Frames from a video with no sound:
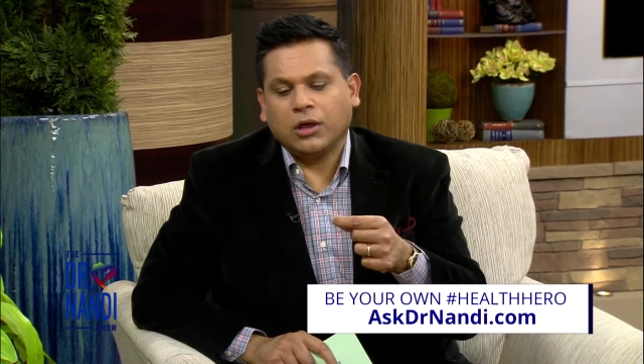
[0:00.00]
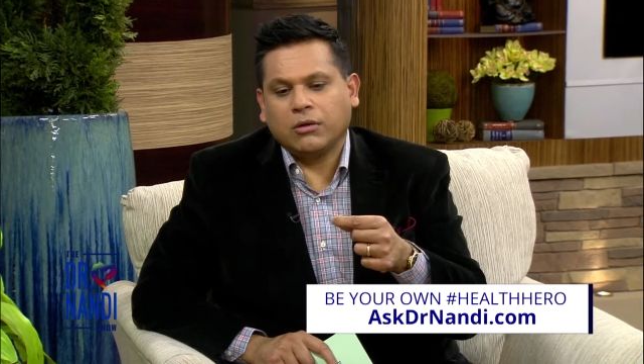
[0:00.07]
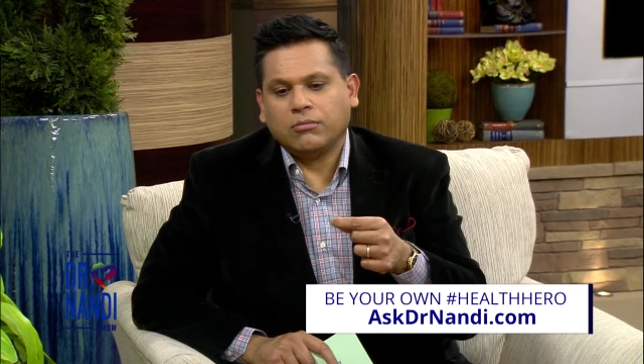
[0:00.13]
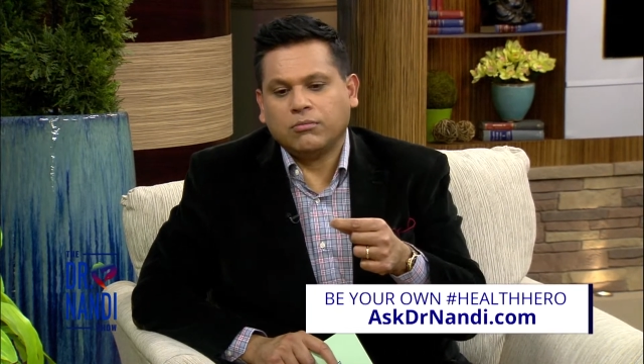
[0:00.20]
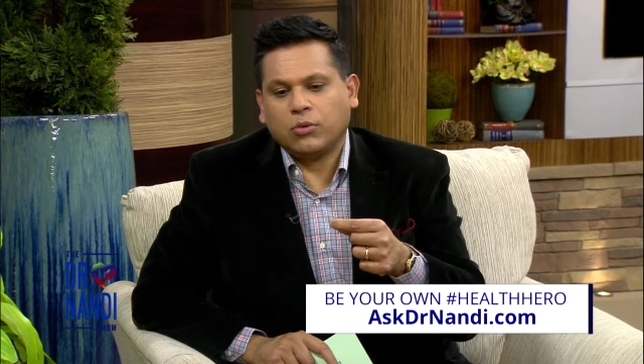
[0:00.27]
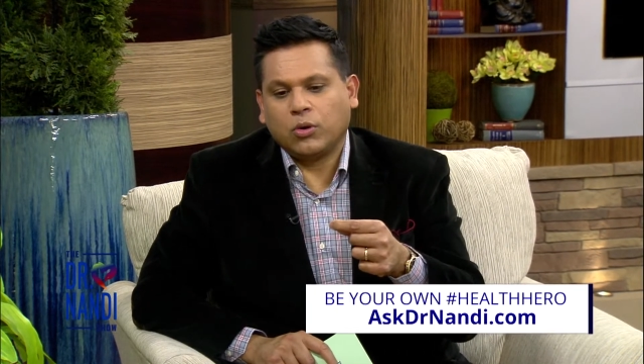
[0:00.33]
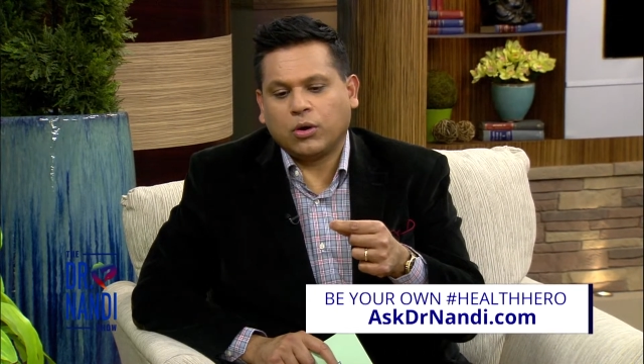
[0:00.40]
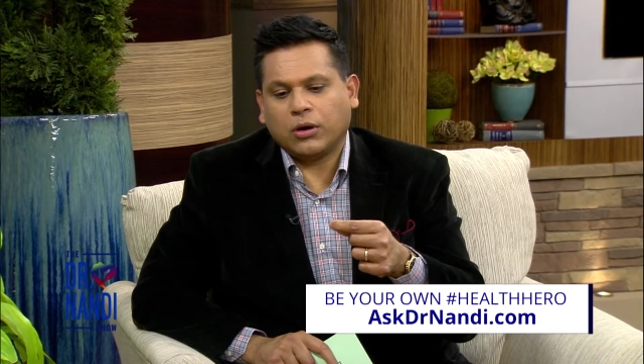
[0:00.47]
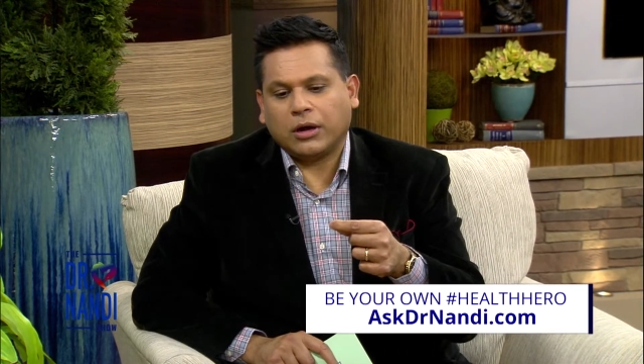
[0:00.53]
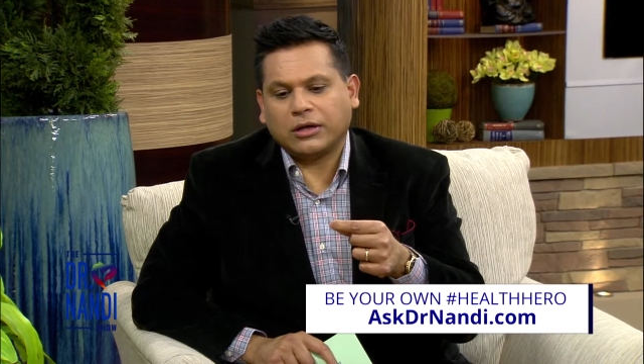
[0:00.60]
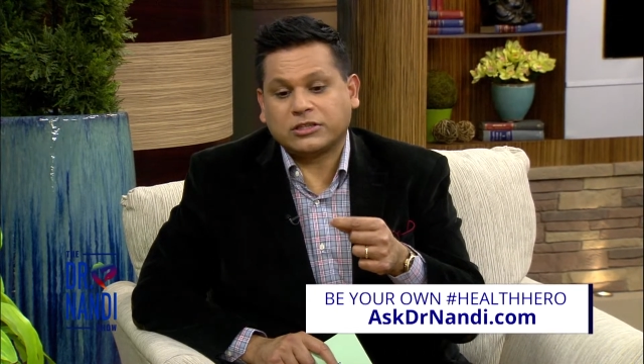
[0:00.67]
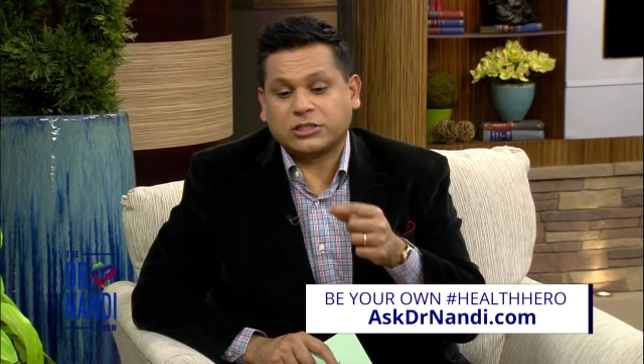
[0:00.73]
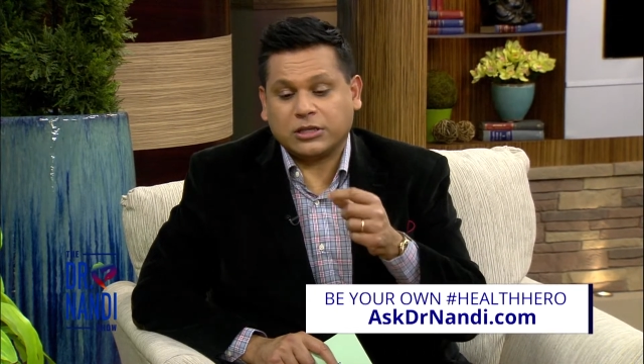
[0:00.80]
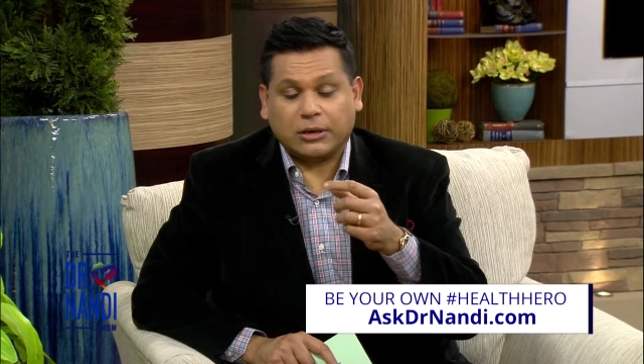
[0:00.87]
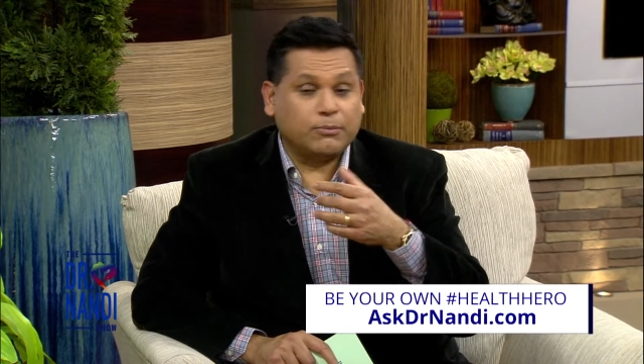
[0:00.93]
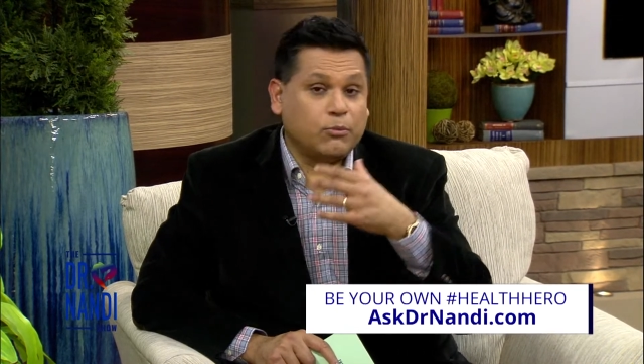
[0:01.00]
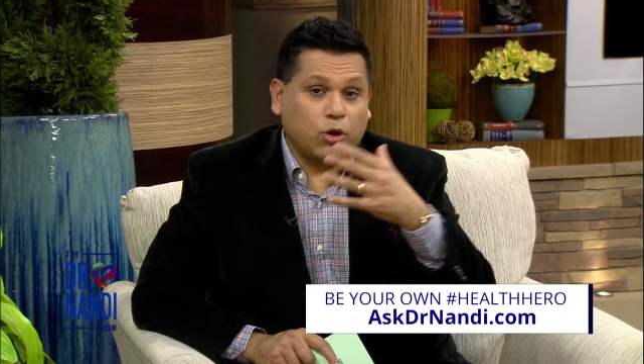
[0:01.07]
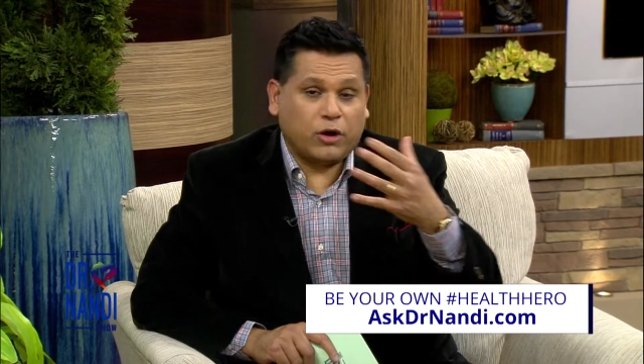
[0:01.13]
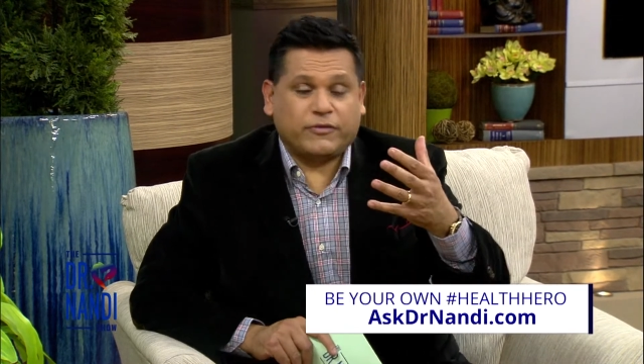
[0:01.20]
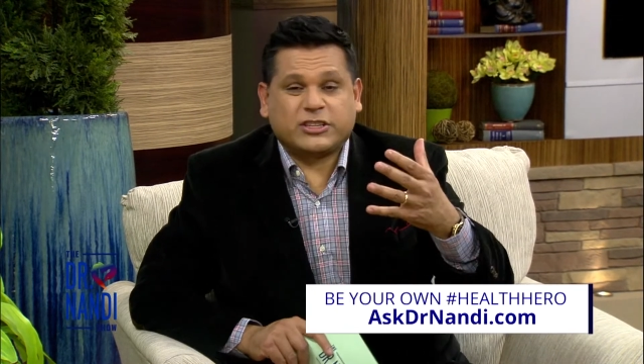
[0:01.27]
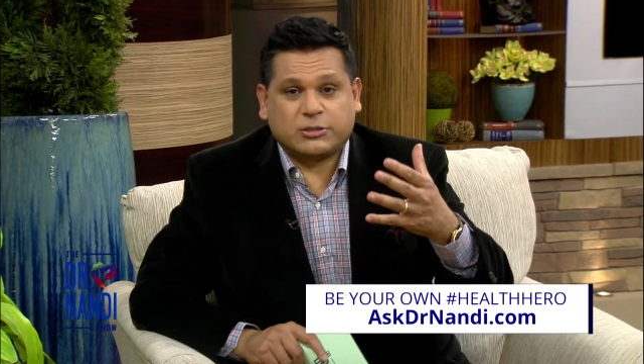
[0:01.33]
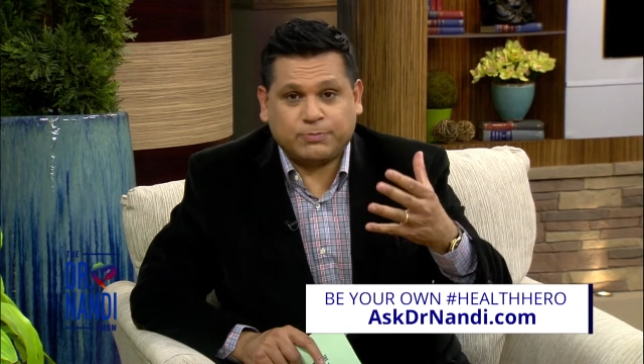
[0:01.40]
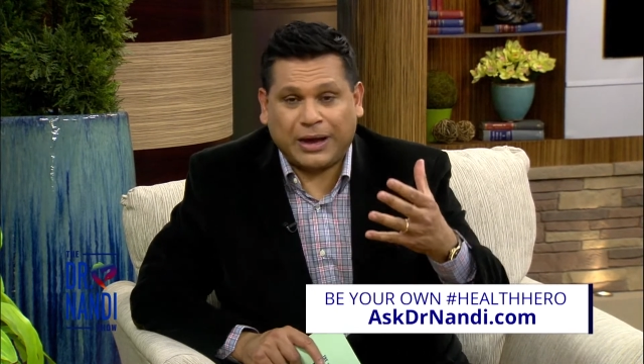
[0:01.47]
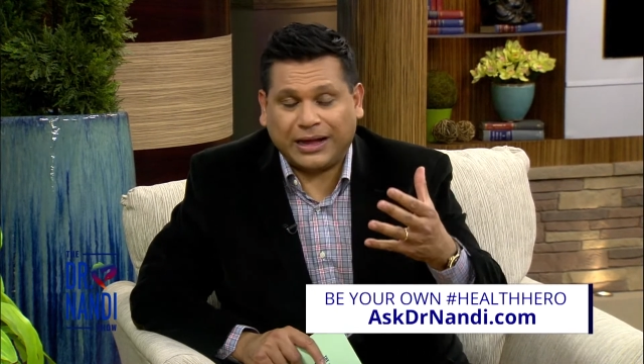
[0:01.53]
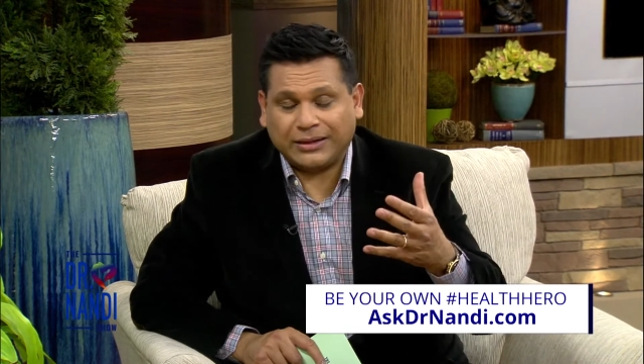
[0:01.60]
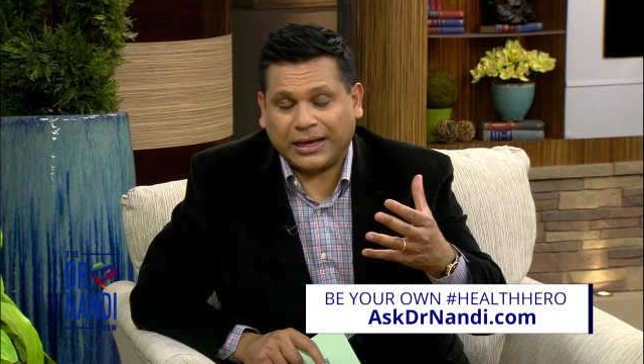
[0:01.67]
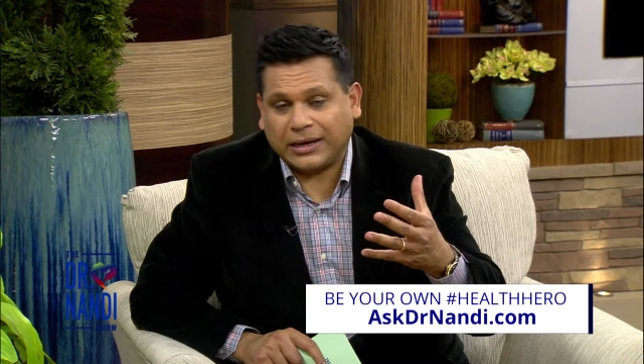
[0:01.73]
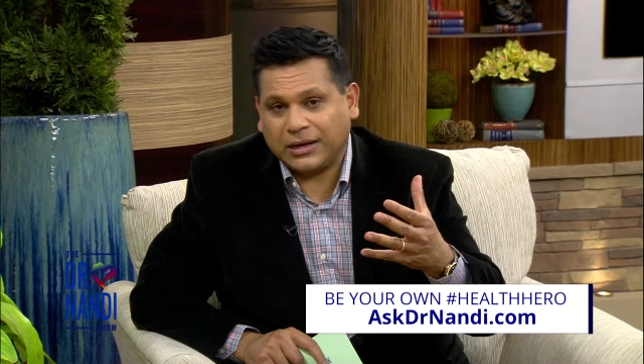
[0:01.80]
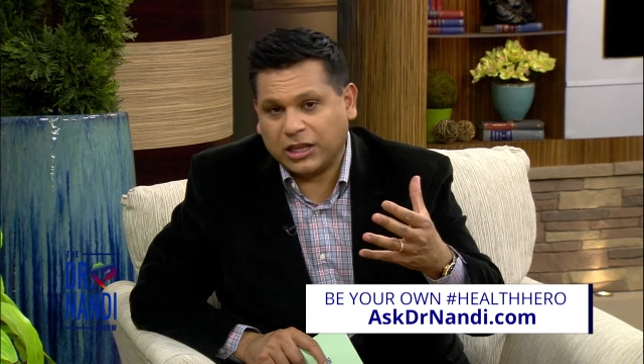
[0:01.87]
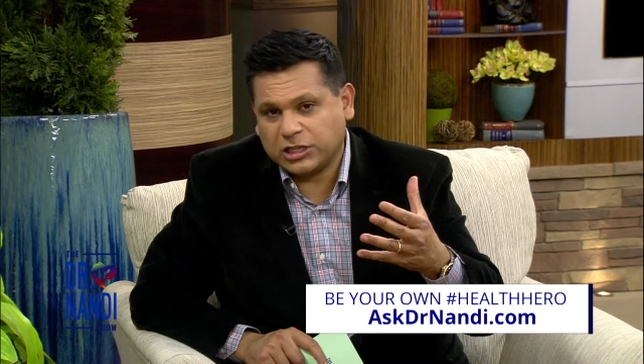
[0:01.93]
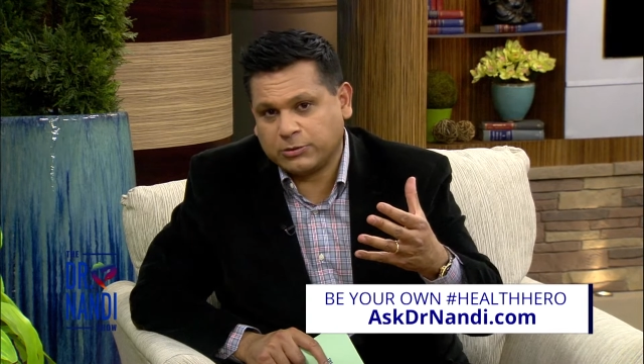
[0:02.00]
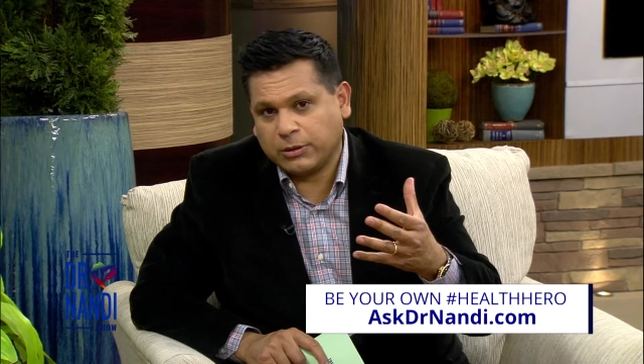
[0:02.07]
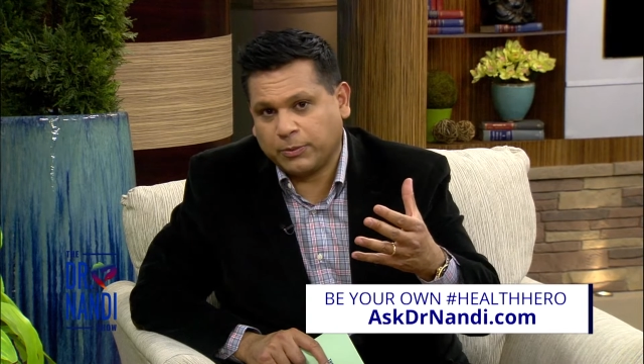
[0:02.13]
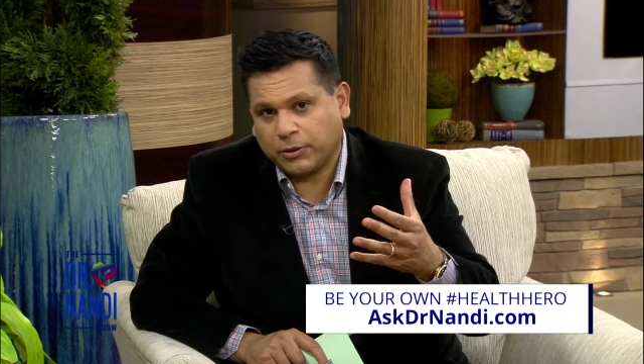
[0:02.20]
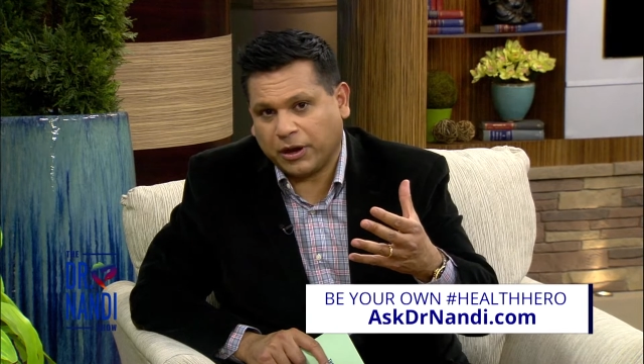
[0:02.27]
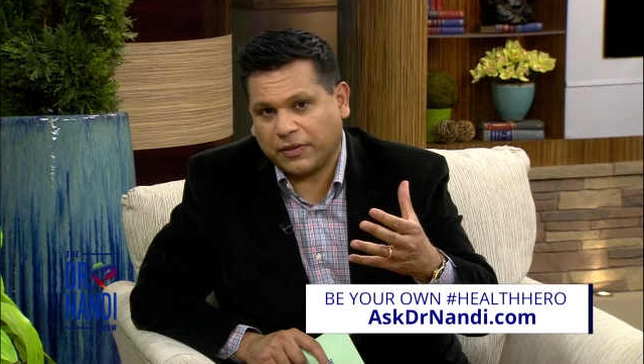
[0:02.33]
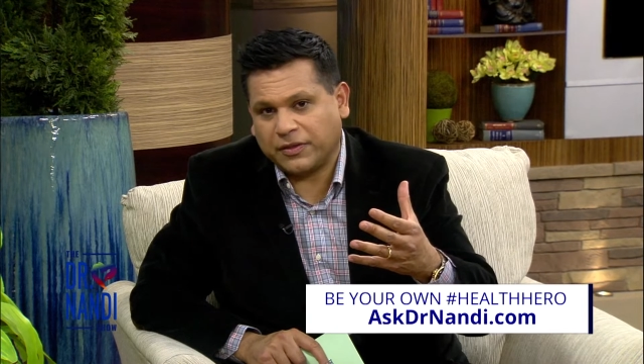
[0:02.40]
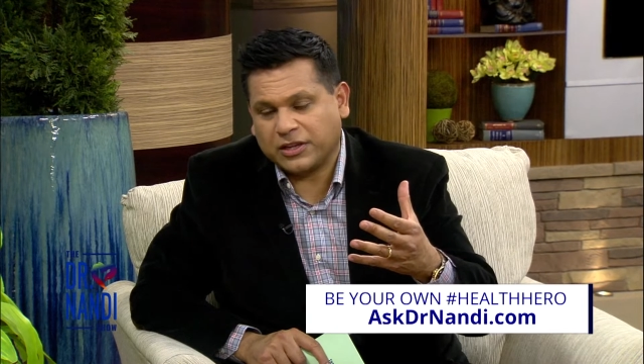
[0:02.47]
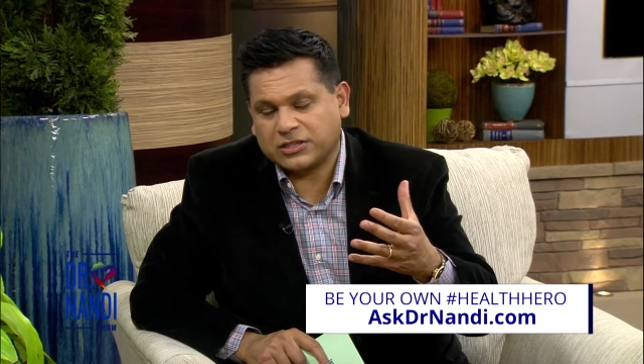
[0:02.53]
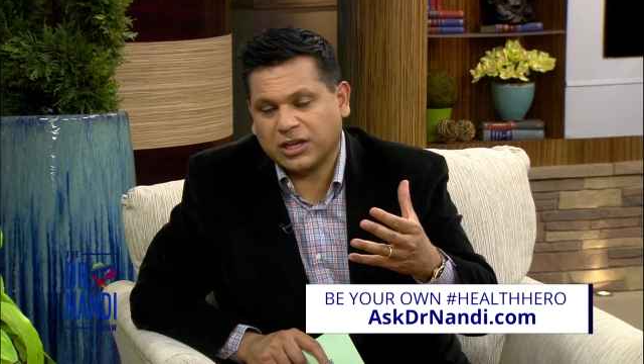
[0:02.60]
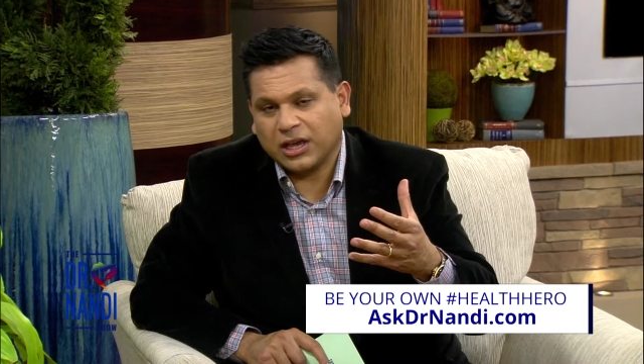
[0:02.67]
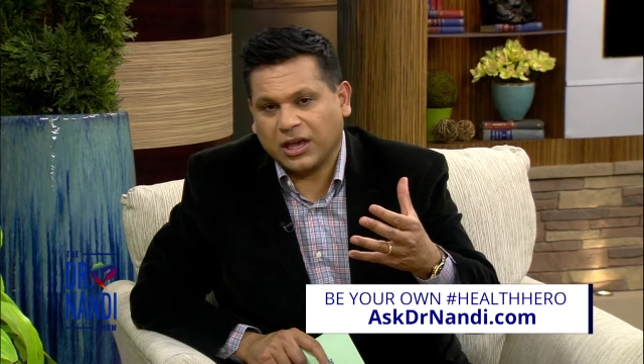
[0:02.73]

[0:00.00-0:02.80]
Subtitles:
of a spotlight needs to be put on this,